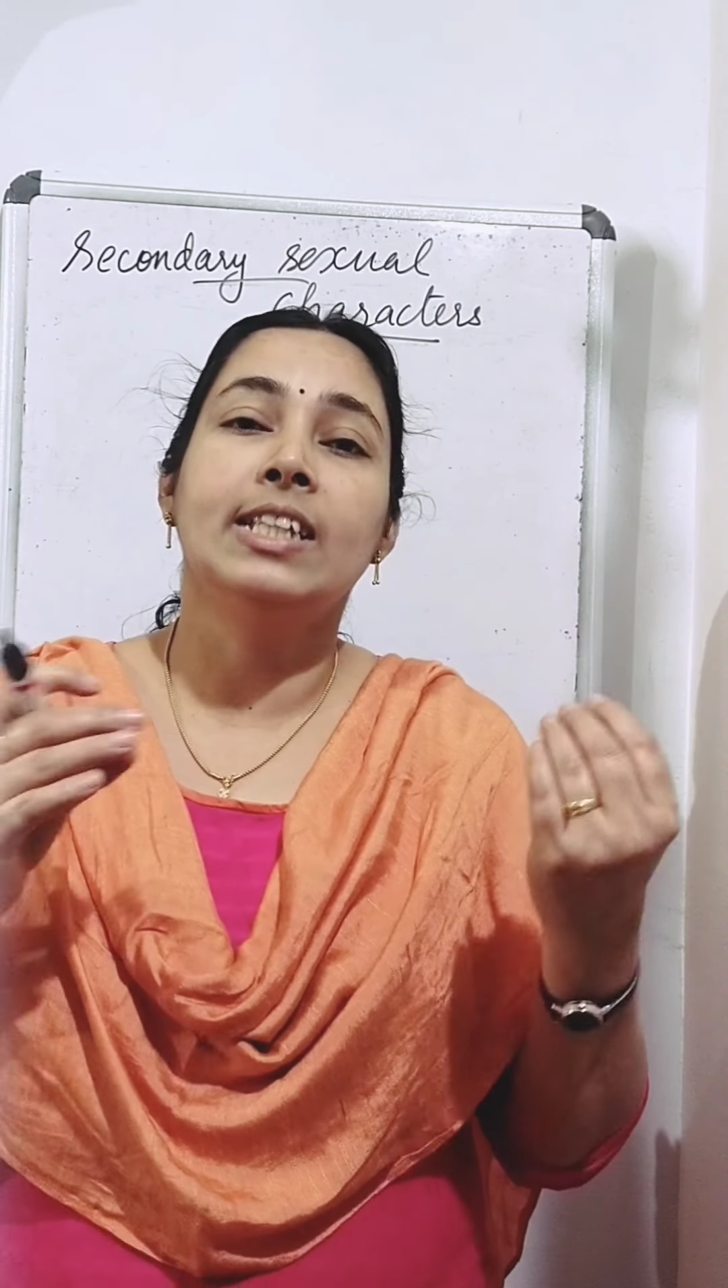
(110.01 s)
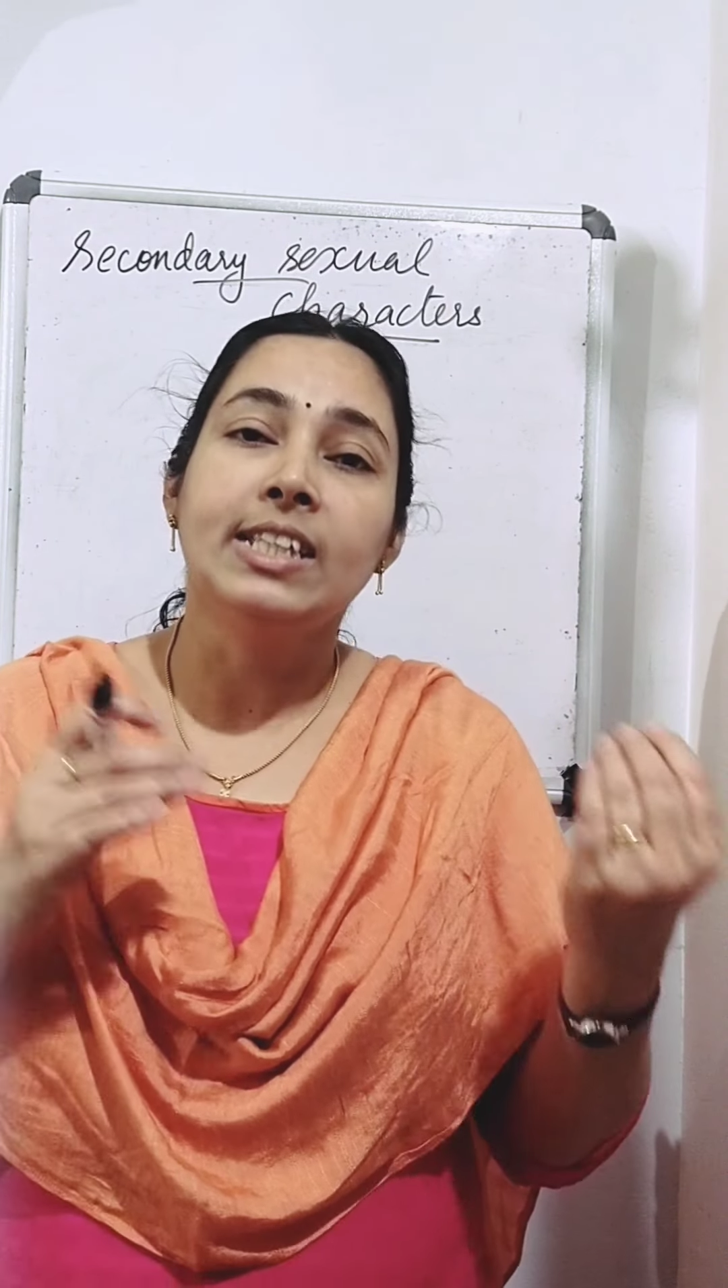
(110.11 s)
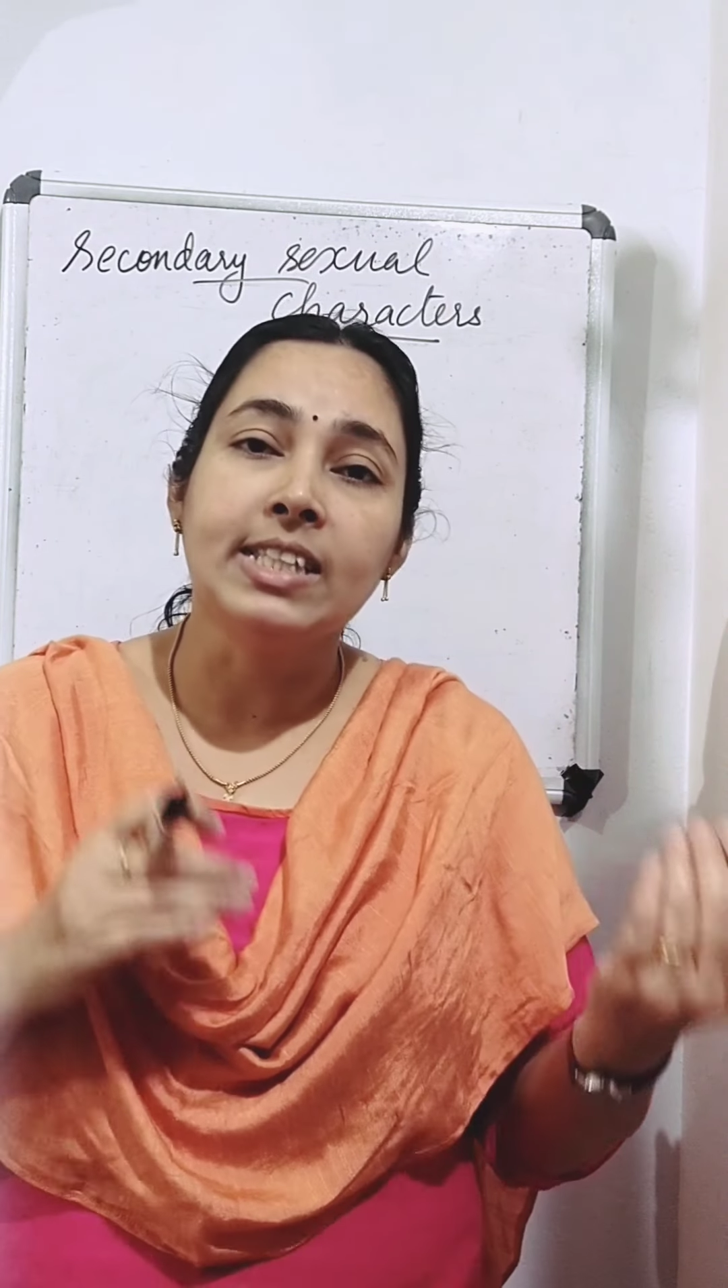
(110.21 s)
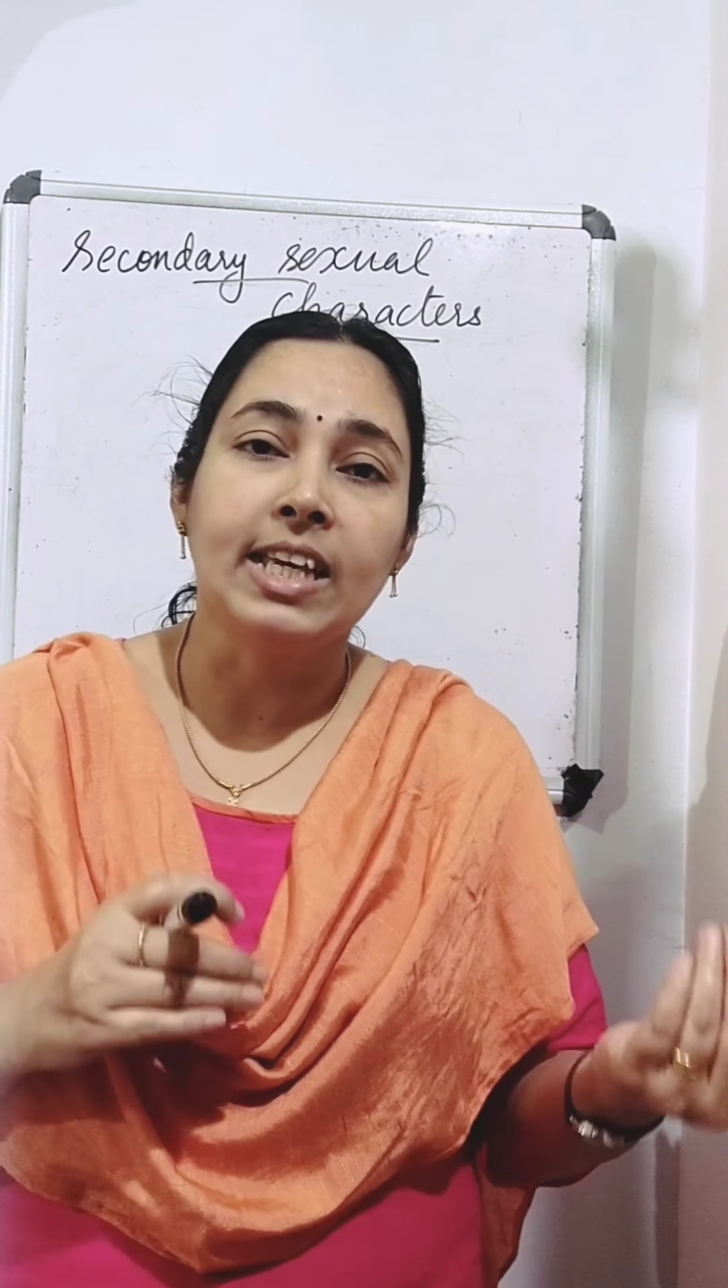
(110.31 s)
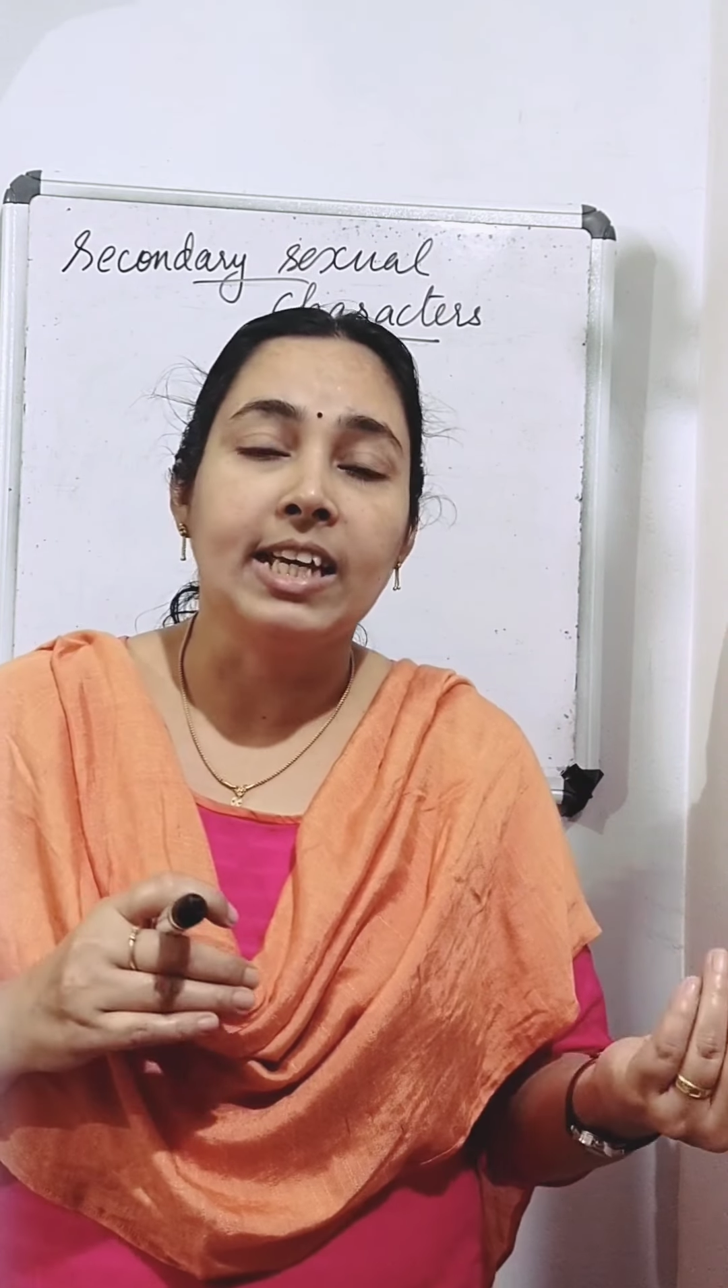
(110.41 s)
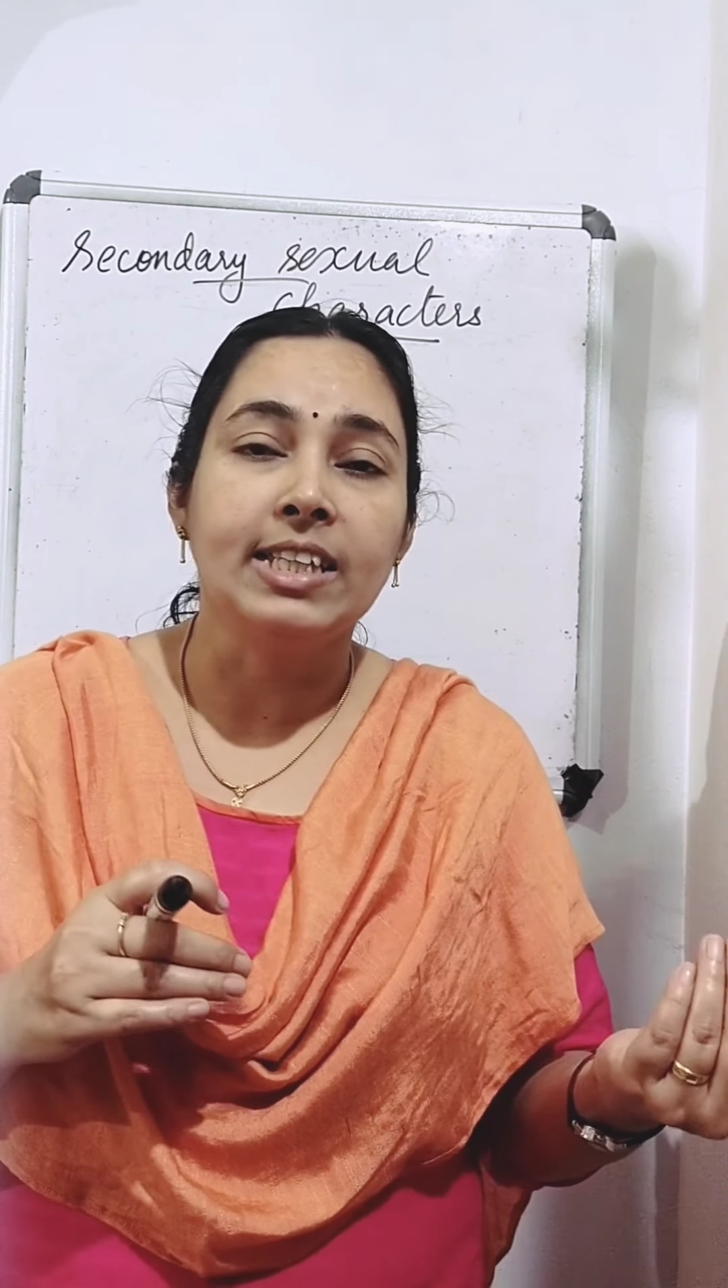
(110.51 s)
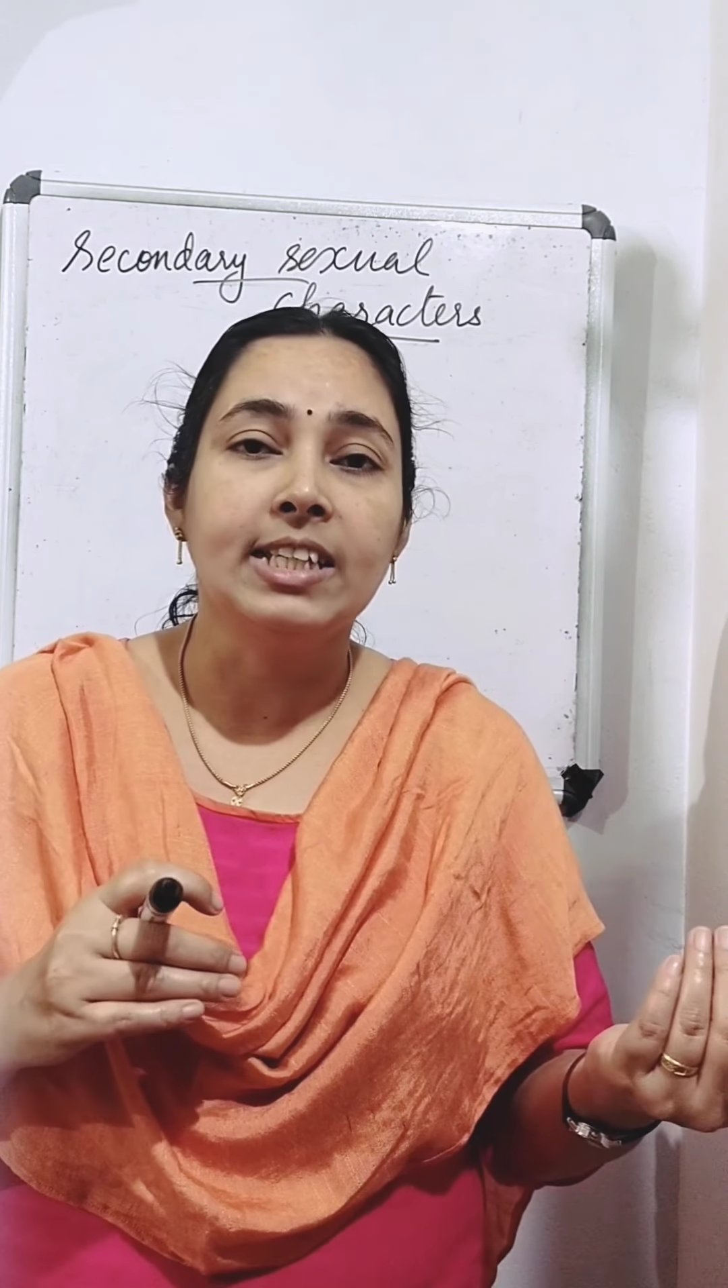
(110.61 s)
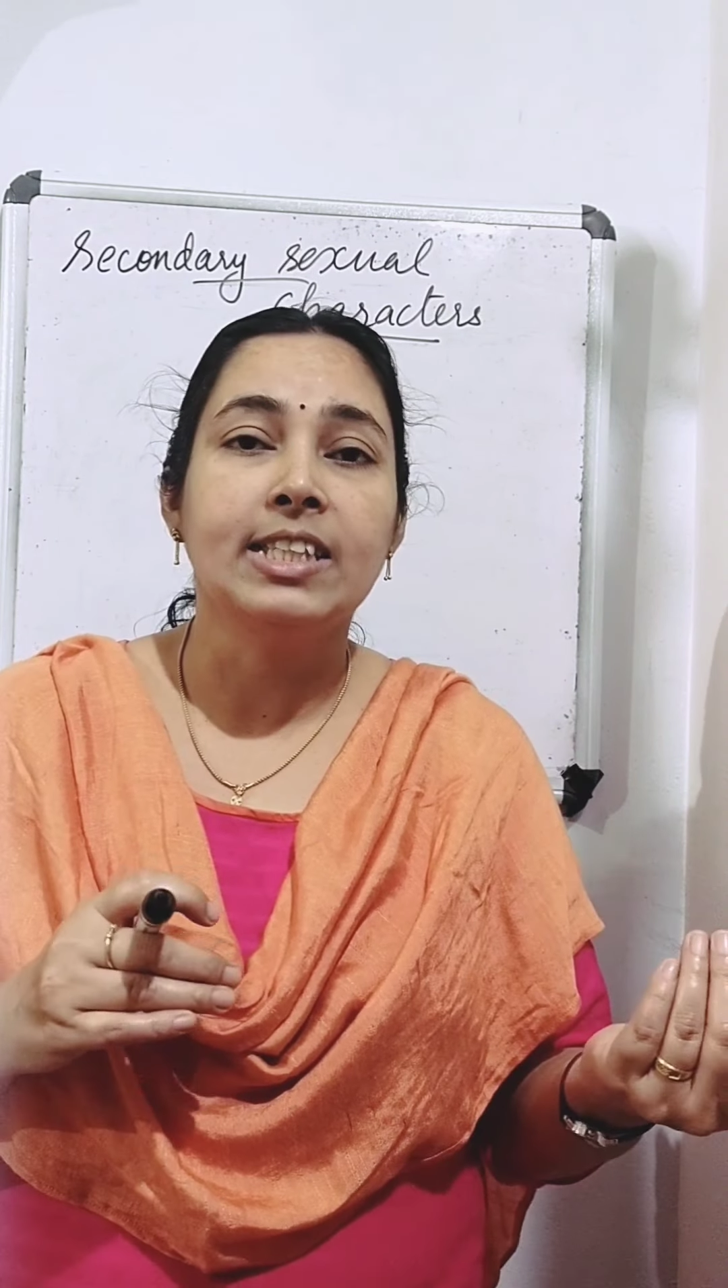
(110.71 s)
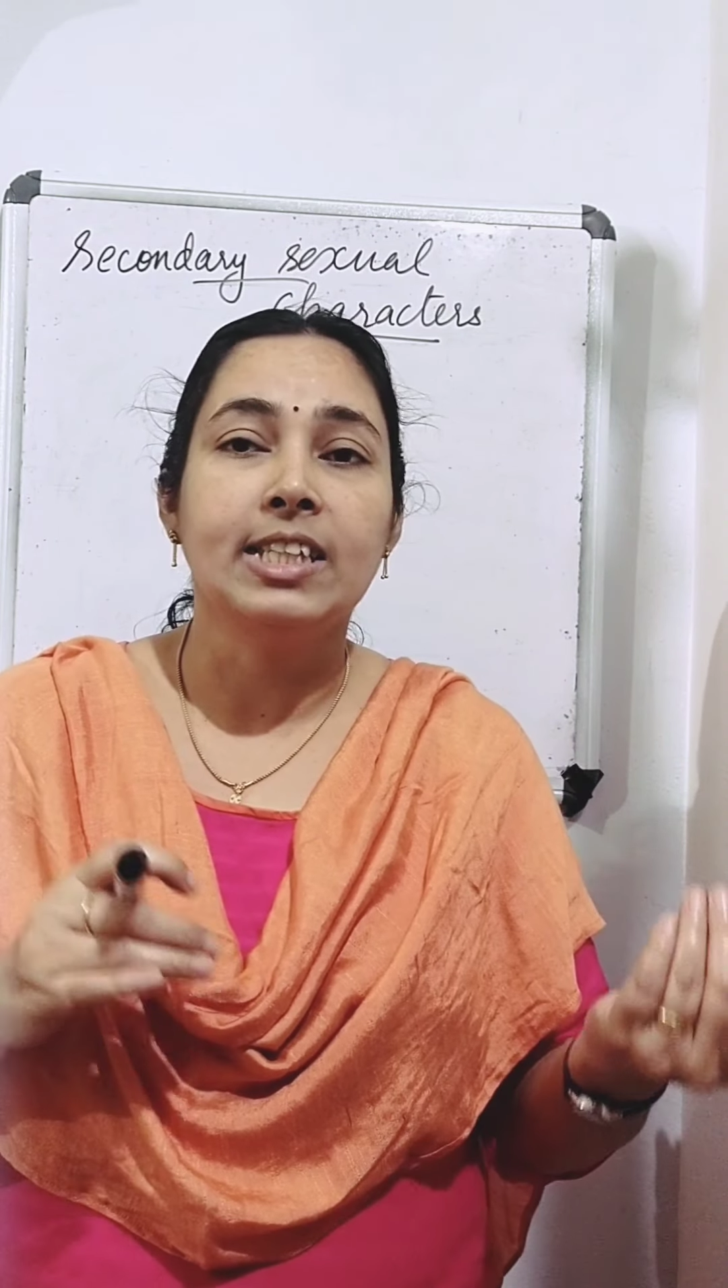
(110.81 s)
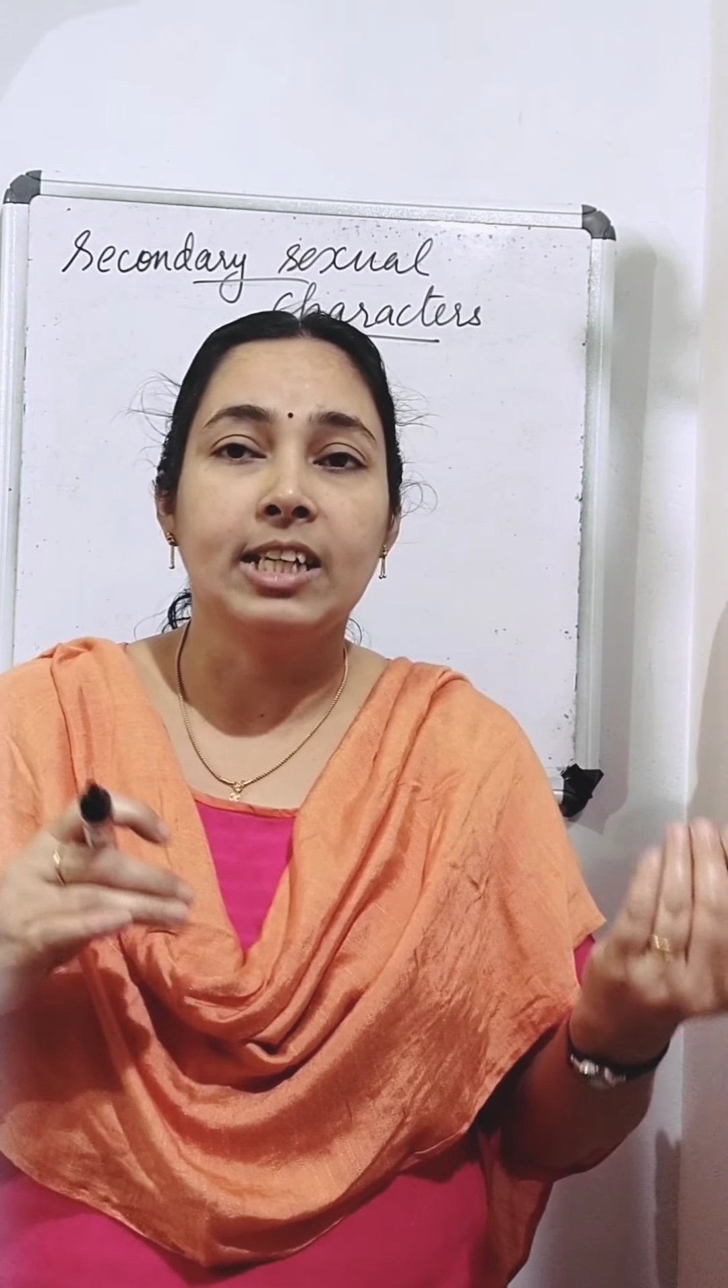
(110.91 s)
these changes